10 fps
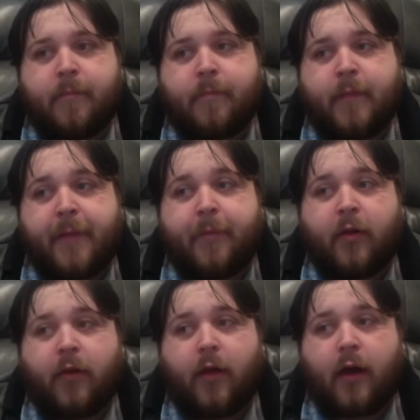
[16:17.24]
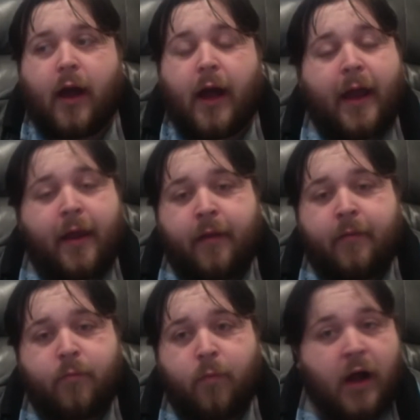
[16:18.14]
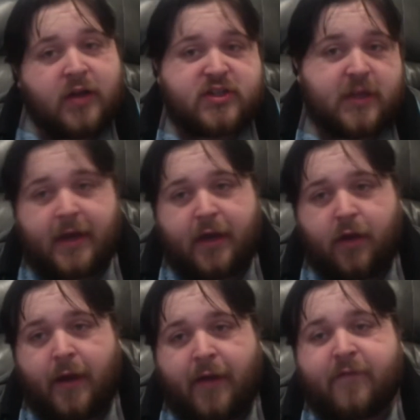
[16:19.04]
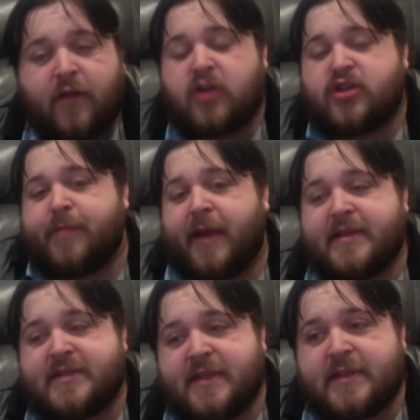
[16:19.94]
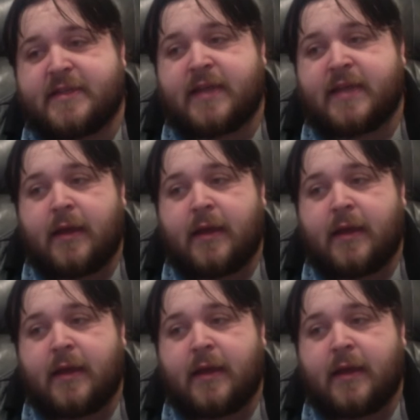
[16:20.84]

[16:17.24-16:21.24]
people I watch that I know have larger bases,